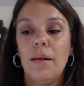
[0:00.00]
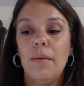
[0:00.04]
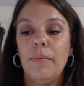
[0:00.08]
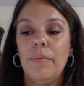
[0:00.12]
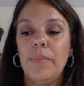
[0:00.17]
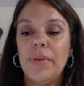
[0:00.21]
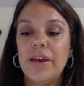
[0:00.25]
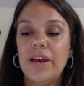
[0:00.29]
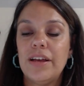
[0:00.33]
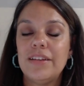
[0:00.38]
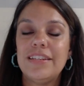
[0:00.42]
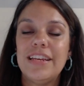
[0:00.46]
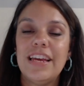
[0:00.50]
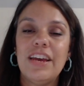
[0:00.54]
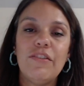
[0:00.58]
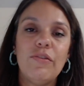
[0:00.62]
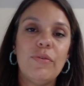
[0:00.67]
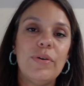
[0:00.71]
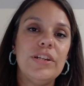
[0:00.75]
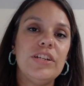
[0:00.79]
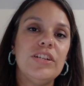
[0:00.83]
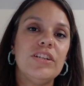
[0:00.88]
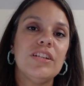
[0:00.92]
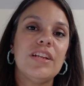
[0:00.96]
Because if
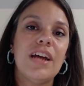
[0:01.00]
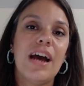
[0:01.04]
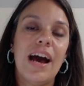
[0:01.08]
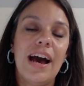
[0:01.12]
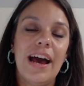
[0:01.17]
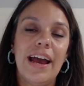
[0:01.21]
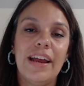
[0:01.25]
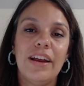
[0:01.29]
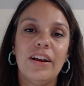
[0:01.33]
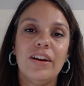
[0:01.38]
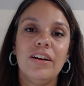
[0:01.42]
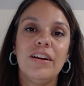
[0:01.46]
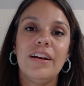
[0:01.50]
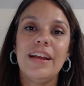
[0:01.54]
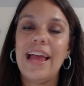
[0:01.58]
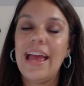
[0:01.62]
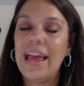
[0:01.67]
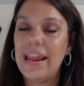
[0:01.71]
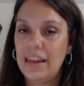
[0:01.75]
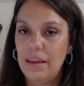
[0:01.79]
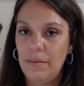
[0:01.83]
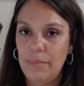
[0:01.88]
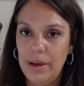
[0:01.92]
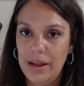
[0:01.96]
we just hire
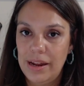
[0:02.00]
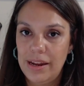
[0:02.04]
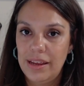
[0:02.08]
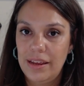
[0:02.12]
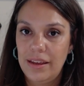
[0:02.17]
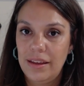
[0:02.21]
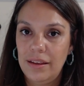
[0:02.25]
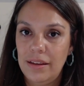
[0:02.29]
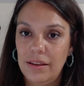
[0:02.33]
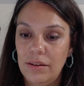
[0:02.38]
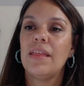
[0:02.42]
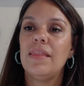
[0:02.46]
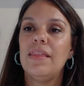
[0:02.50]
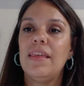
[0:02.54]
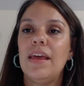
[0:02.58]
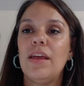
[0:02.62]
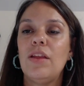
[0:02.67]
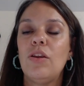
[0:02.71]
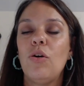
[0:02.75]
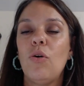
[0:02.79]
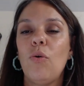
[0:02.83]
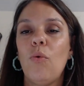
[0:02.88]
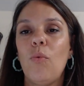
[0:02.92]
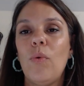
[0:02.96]
anybody,
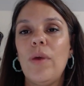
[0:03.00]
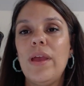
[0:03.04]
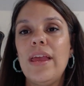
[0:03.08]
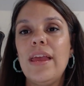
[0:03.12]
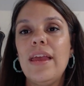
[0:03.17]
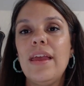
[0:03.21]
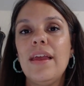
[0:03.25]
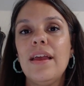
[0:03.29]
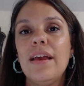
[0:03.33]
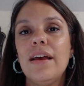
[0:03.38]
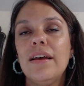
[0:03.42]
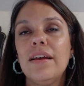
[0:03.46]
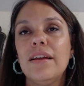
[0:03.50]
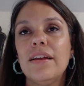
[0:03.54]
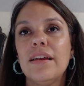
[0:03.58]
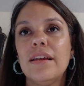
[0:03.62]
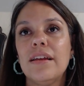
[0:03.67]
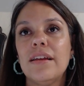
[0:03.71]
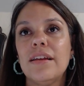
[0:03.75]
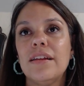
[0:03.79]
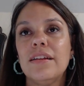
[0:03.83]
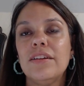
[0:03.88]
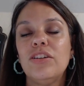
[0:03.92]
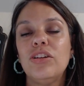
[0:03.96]
then we
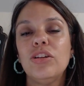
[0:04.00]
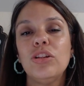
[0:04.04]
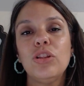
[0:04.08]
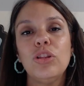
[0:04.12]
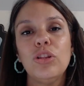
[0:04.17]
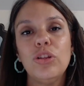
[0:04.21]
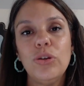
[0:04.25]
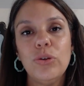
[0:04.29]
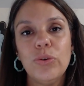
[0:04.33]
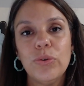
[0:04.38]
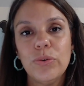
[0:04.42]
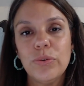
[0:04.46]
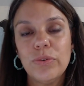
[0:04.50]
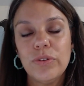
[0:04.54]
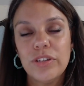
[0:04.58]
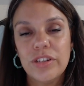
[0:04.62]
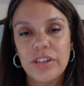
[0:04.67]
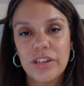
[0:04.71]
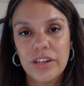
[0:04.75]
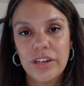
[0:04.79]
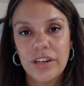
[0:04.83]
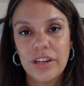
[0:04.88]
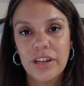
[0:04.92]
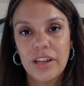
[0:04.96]

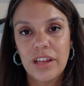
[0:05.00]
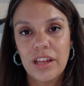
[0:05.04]
dilute